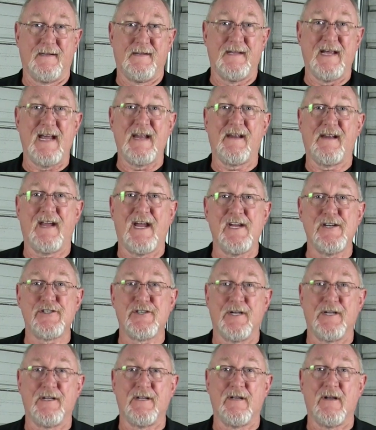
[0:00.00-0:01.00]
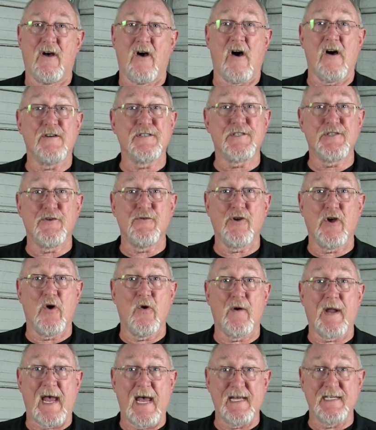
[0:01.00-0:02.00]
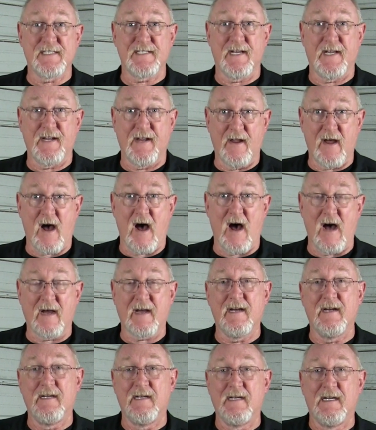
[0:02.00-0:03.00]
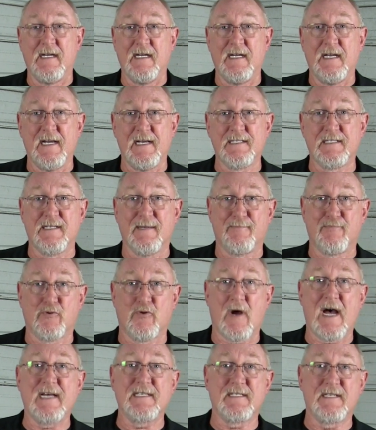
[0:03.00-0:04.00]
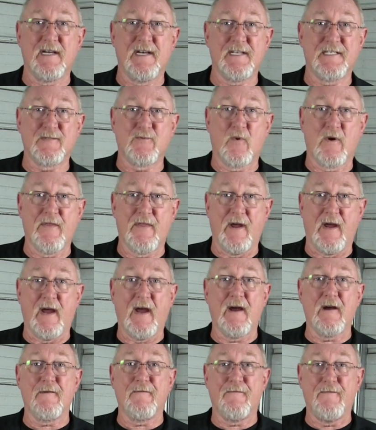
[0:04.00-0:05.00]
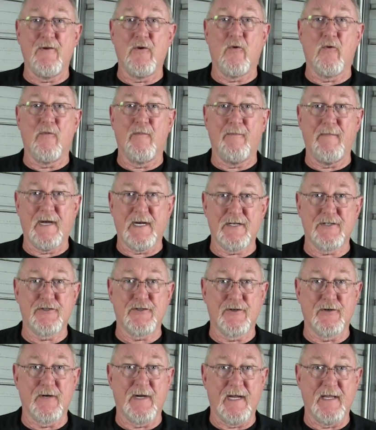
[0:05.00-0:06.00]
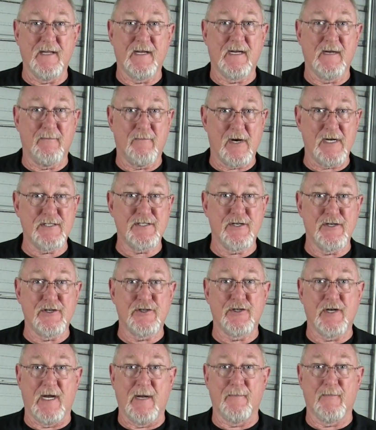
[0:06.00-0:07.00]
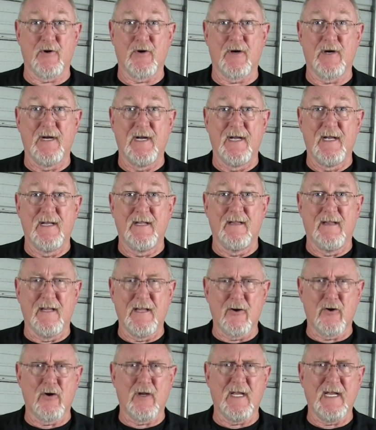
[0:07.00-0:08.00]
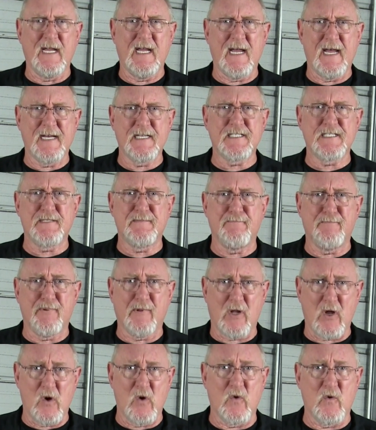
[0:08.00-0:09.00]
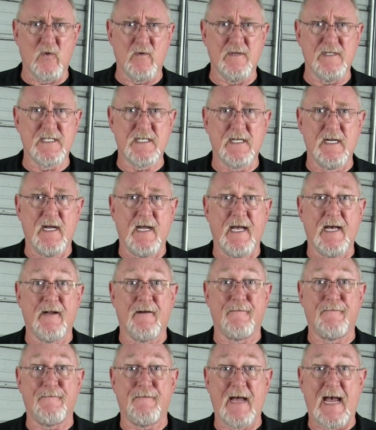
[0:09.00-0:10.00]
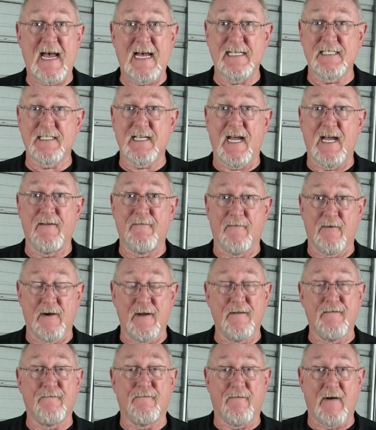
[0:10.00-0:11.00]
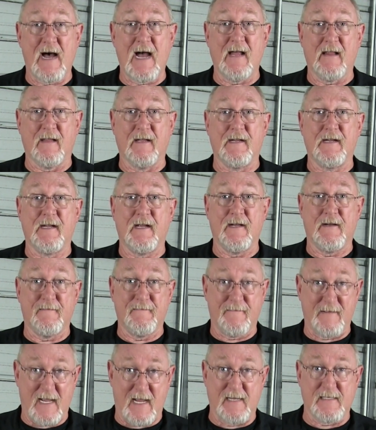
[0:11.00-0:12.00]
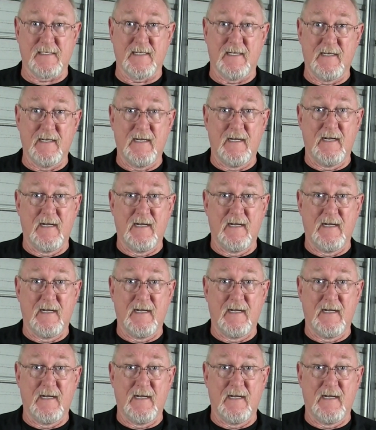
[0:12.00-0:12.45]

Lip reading: Detonation, also known as knock, is the process where the air-fuel mixture in the combustion chamber literally explodes in a fast and very violent event.